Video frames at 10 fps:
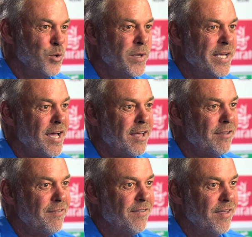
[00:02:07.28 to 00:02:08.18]
We
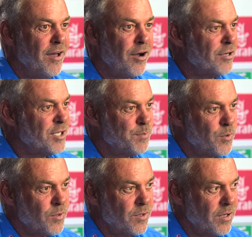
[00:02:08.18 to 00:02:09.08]
have our
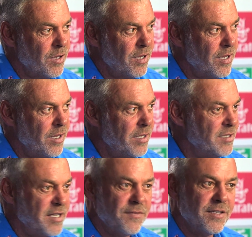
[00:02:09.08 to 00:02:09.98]
sport
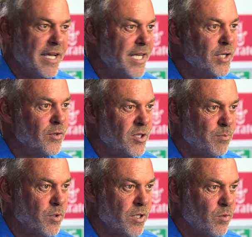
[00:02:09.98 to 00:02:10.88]
is different to any other
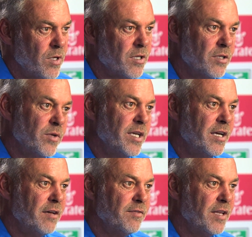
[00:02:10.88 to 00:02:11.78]
sport in the world, because we
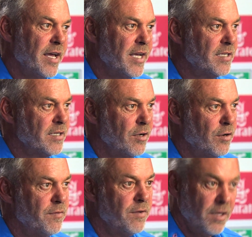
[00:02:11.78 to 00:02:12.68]
have the likes
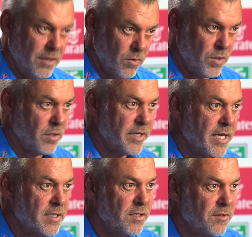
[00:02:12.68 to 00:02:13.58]
of those young
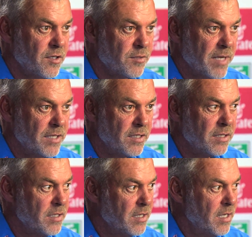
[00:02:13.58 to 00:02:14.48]
guys that you just
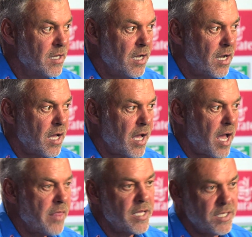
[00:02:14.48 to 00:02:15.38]
mentioned. And then